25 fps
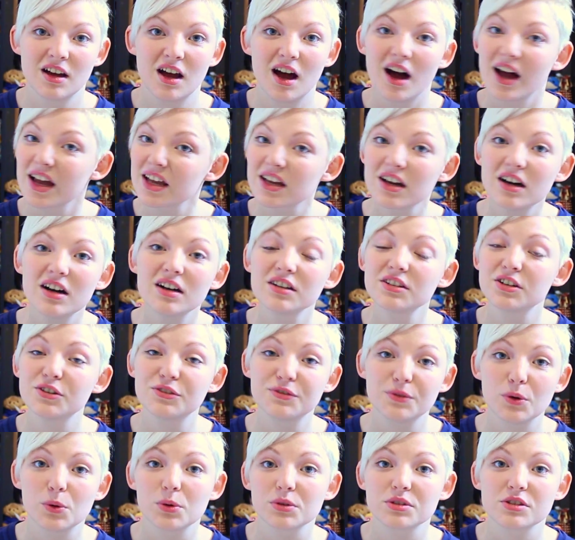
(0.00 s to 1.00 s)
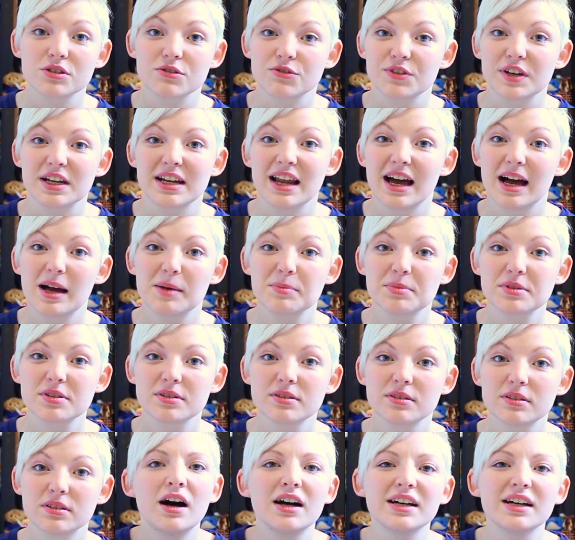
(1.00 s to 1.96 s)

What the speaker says: I can't afford to relapse.